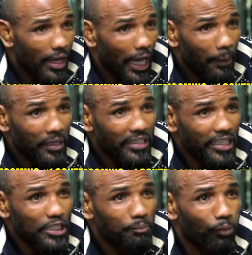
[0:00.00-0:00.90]
Everything
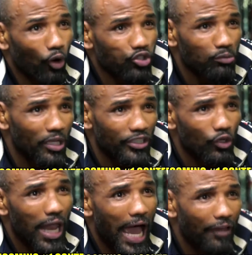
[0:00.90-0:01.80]
is possible in
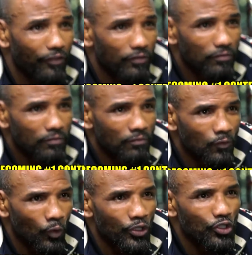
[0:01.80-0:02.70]
your life
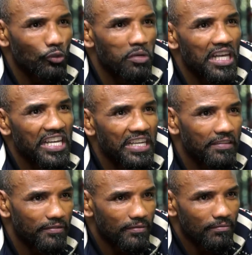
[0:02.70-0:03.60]
when you believe.